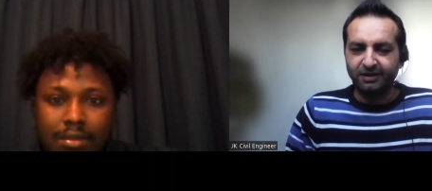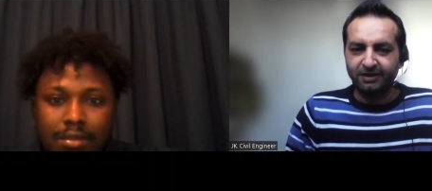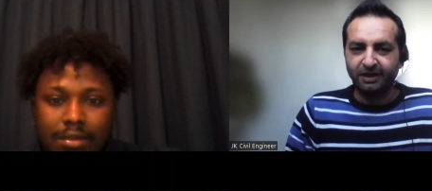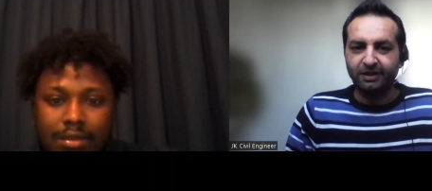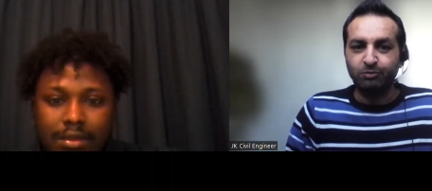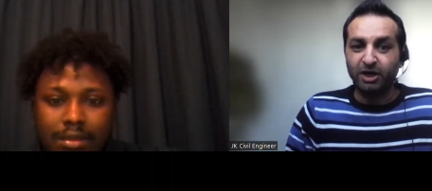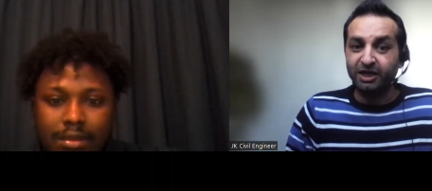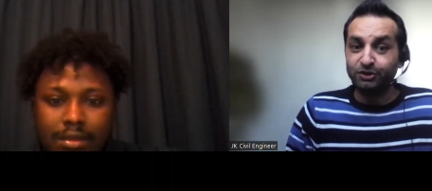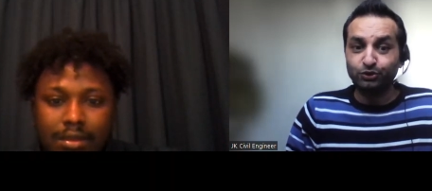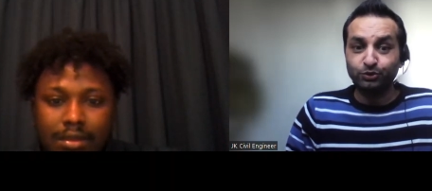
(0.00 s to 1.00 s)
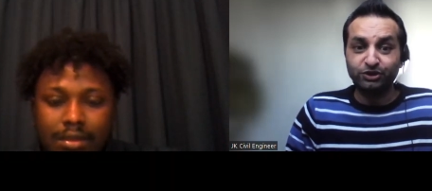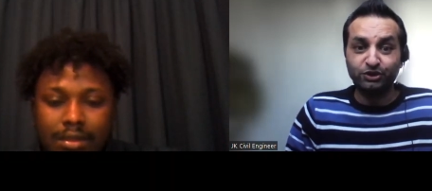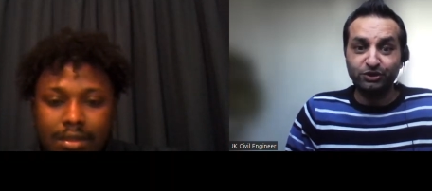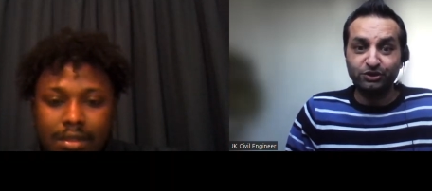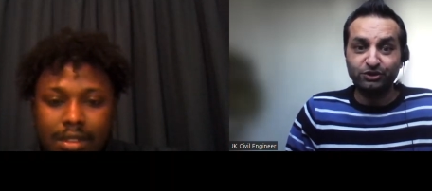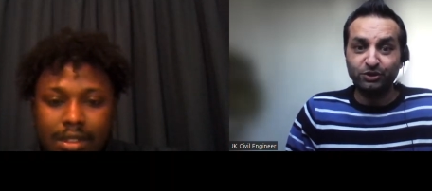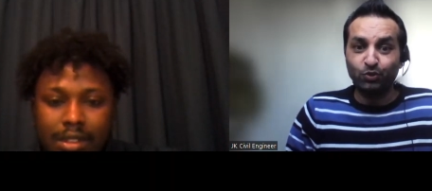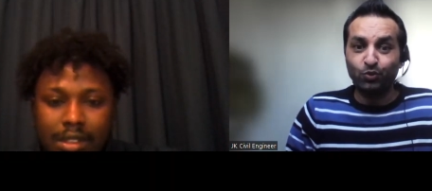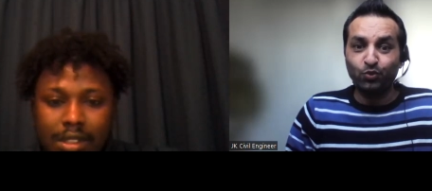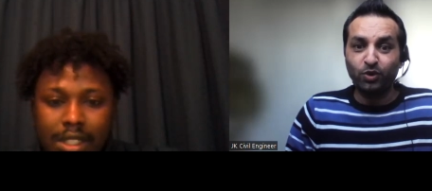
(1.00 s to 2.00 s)
Speaker 1: Okay, my next question is
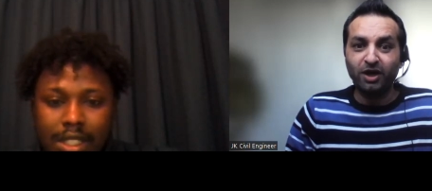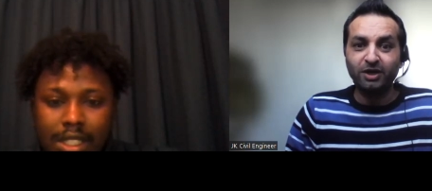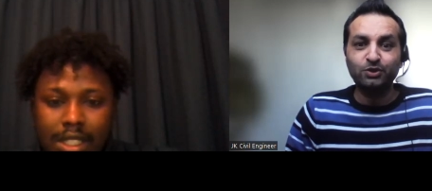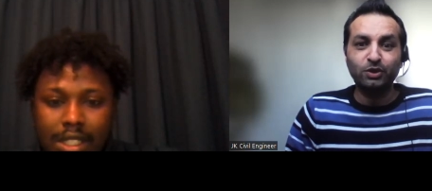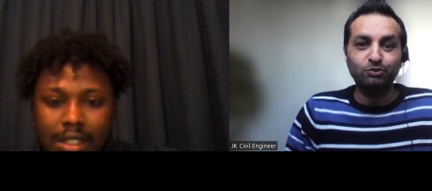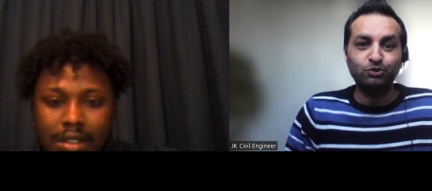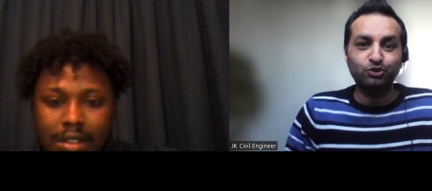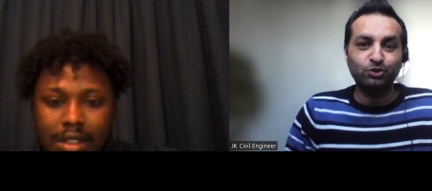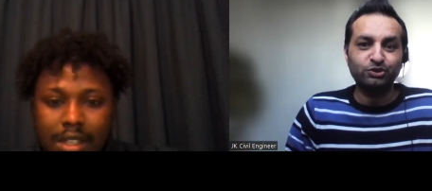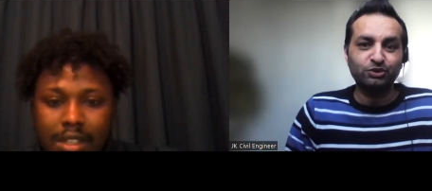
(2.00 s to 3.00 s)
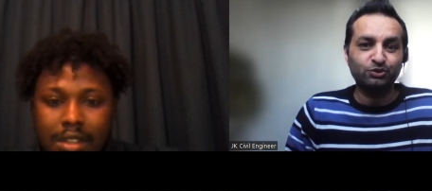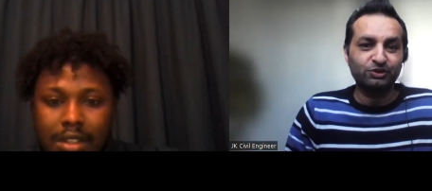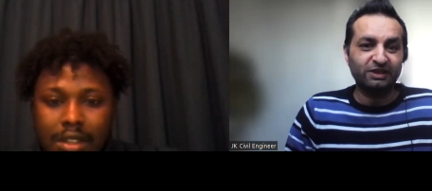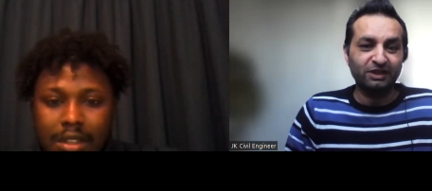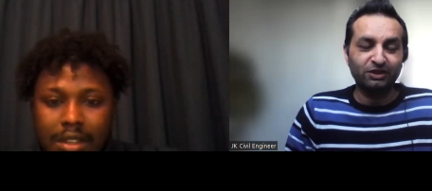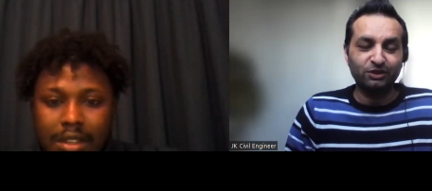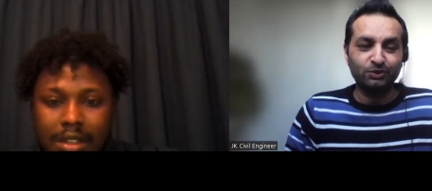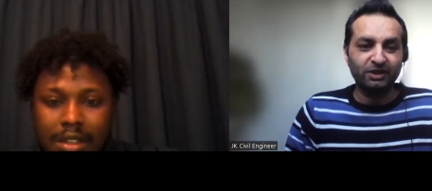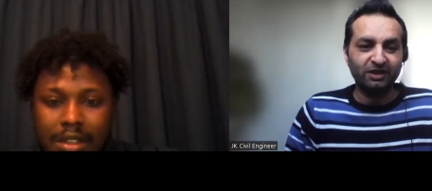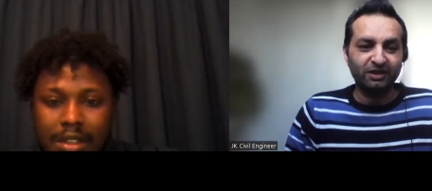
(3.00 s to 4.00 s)
uh, why you have chosen to study in
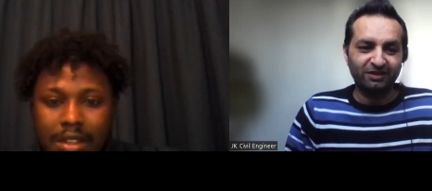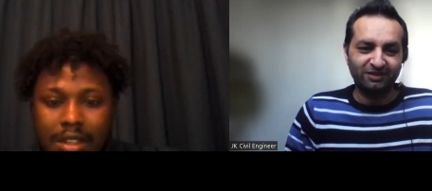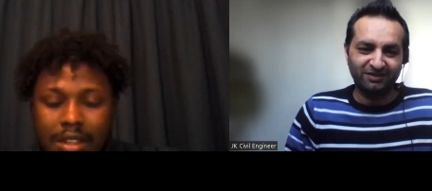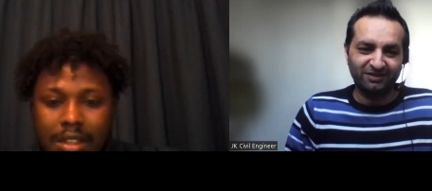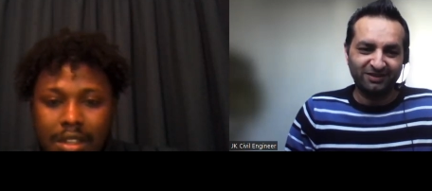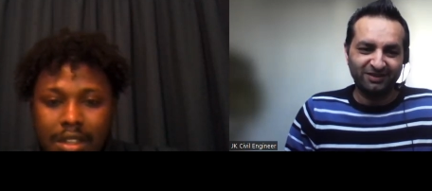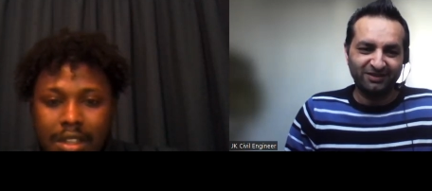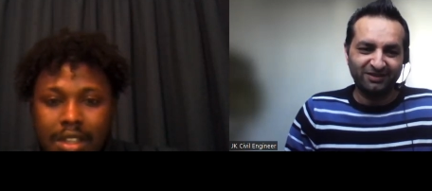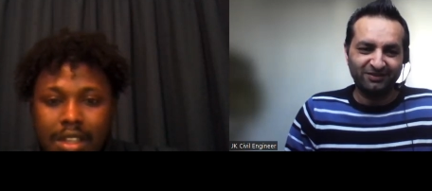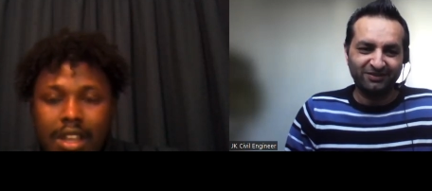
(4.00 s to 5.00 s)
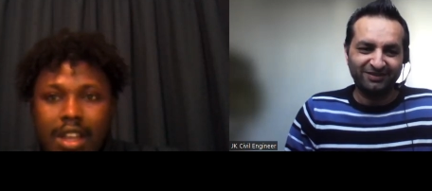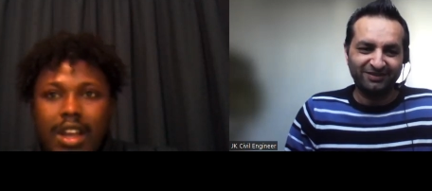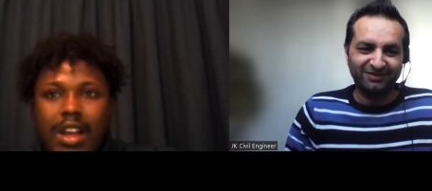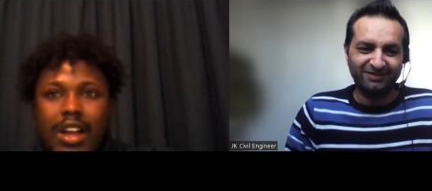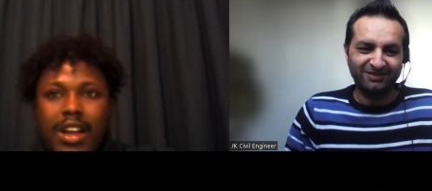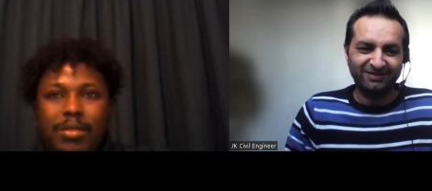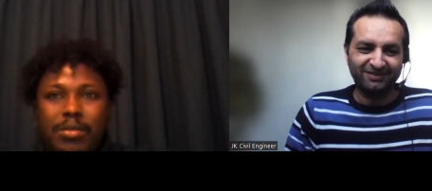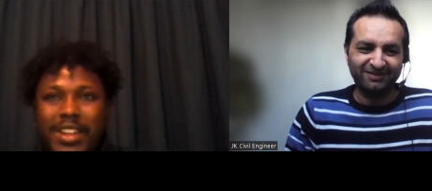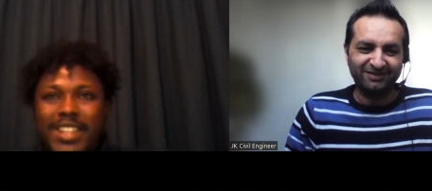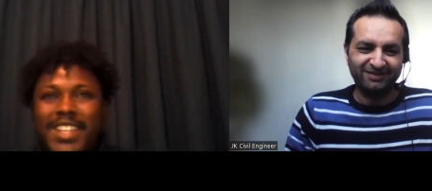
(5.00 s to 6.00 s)
the UK.
Speaker 2: Uh,
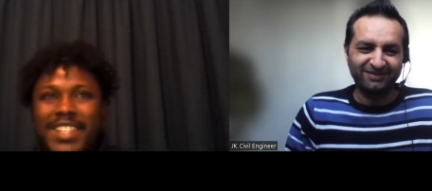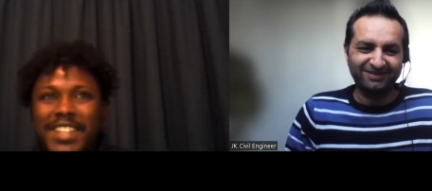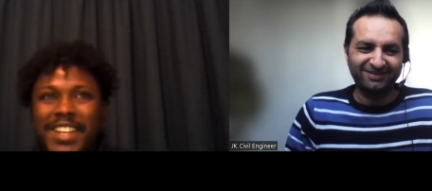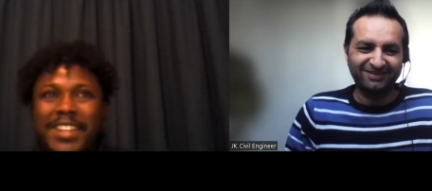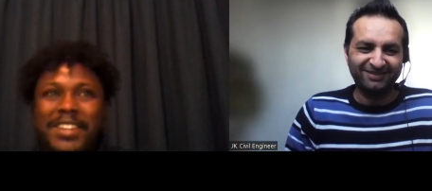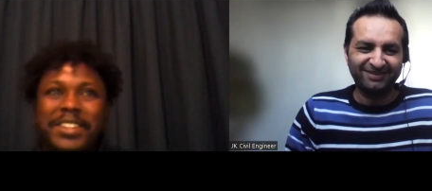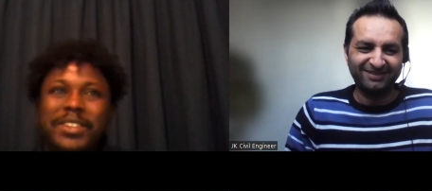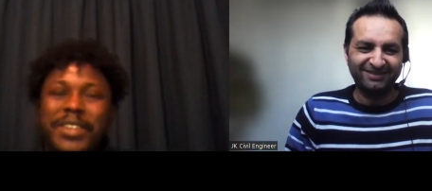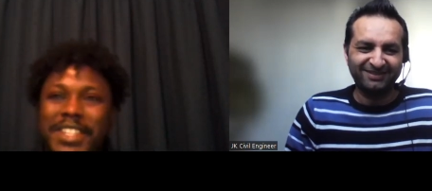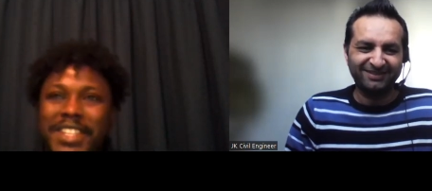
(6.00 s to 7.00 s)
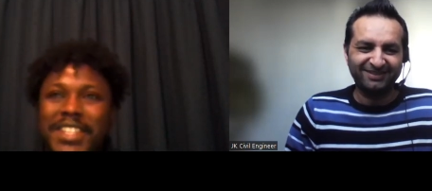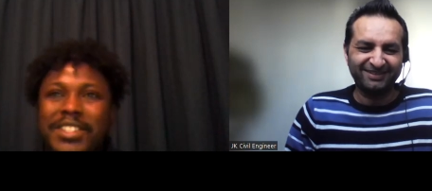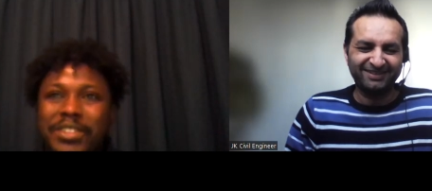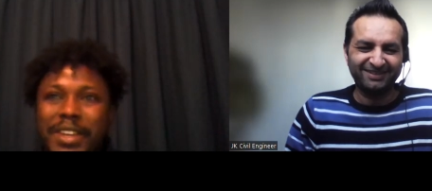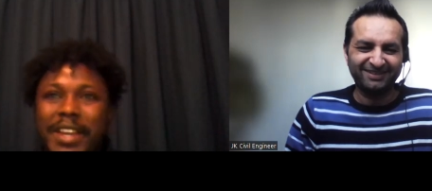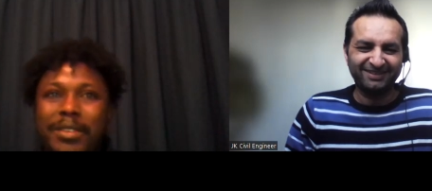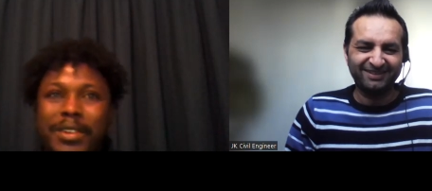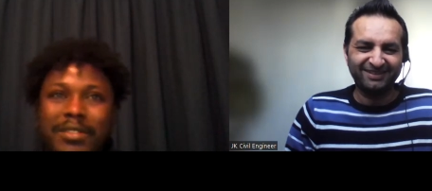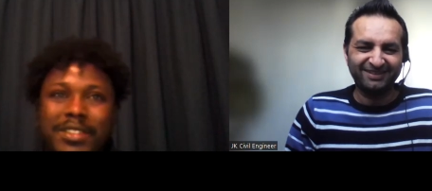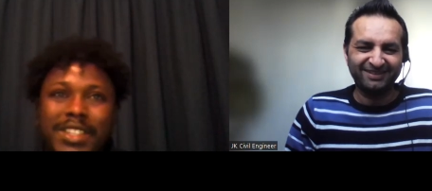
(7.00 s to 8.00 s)
well, that's really good questions. UK
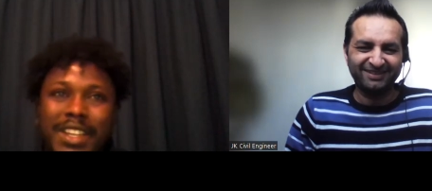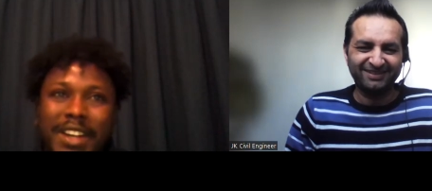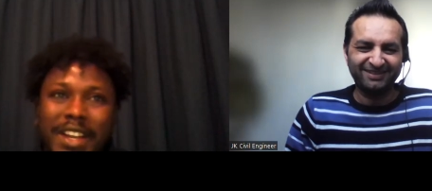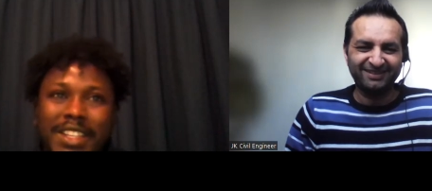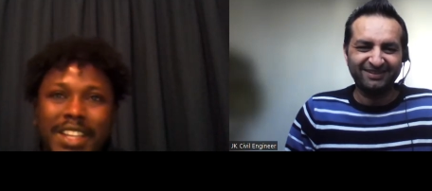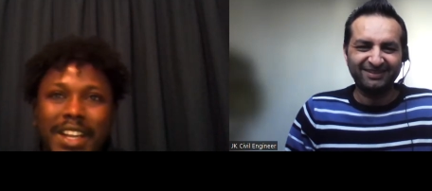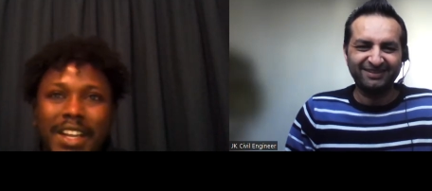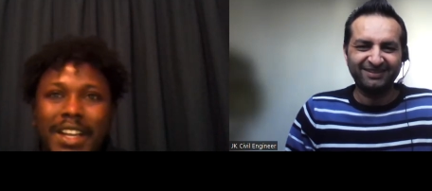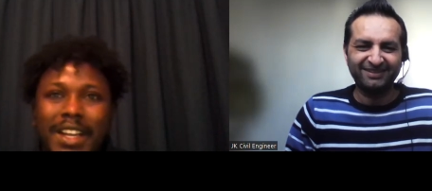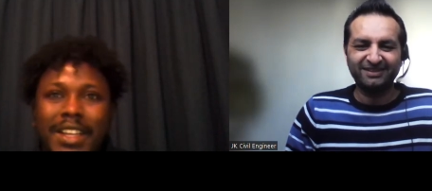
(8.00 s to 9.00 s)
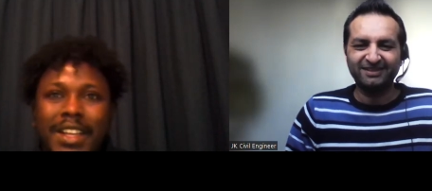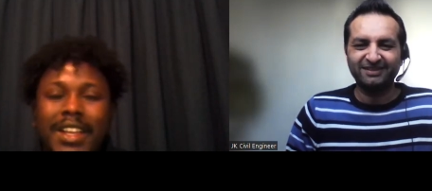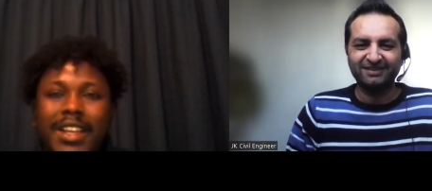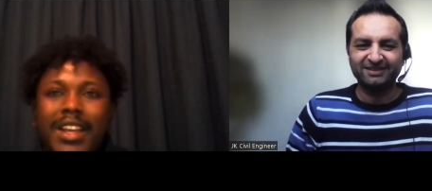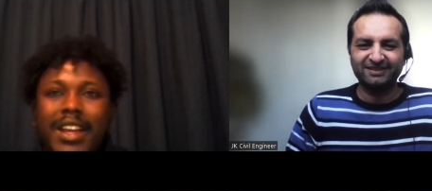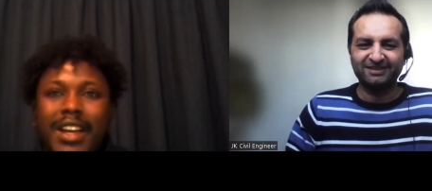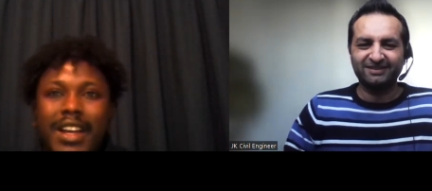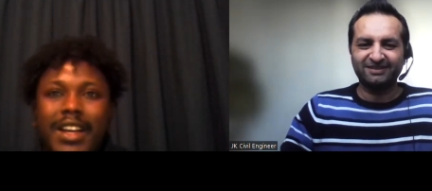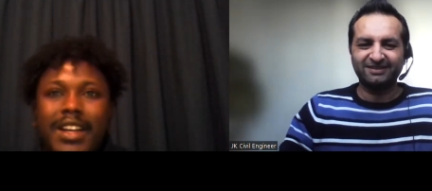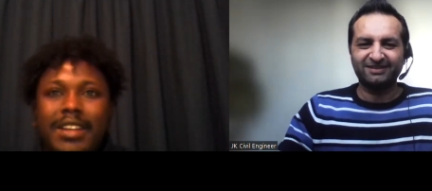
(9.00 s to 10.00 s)
one of the great uh,
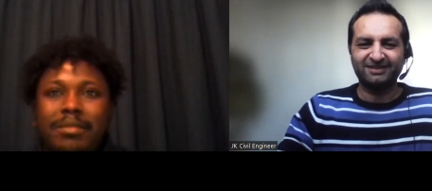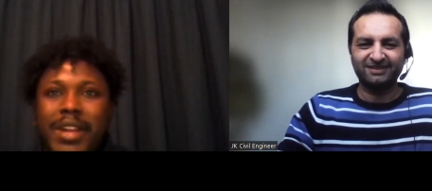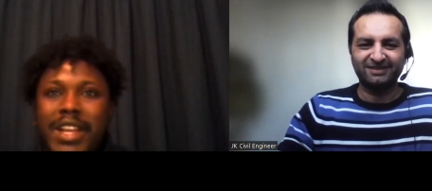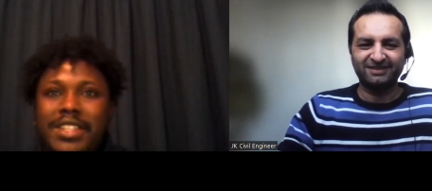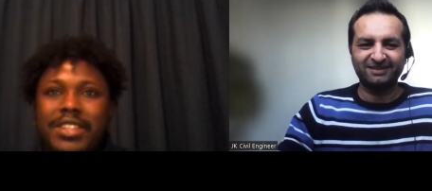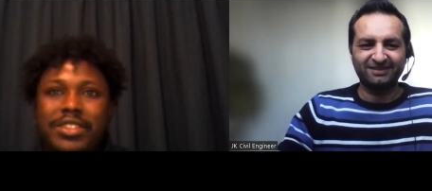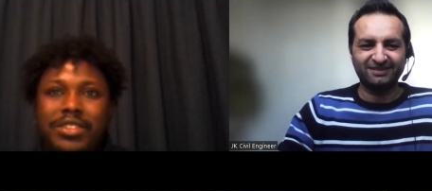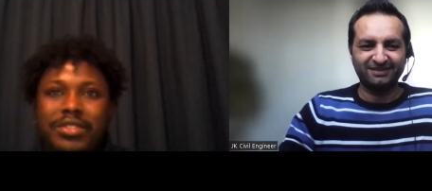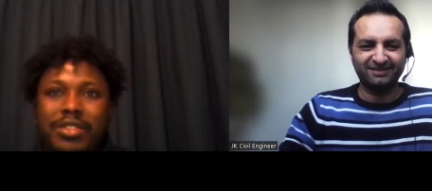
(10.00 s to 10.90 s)
uh, places to